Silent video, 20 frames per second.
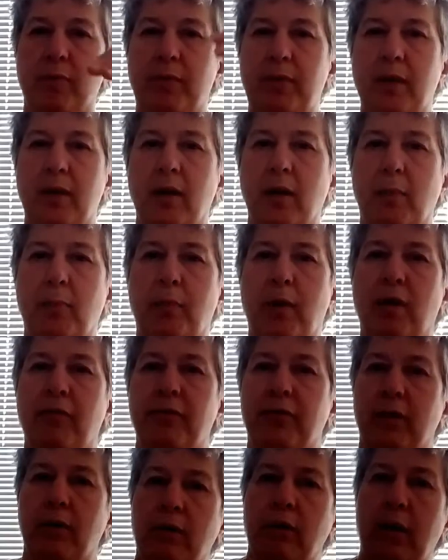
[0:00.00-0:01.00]
being up
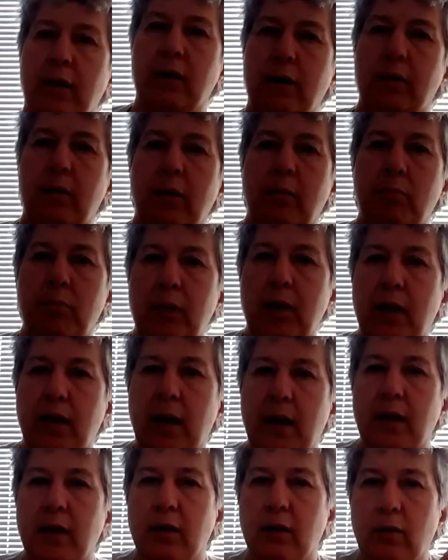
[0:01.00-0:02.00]
off the ground than being
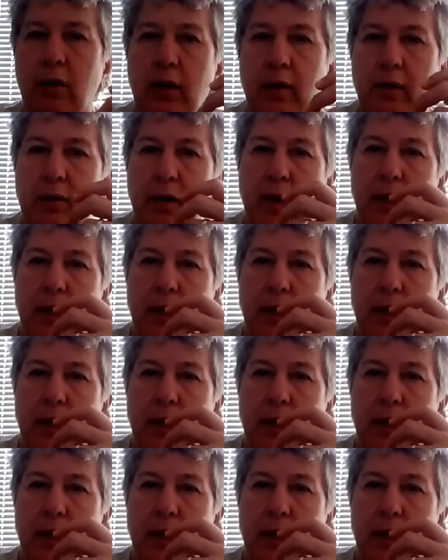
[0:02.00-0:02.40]
on the ground.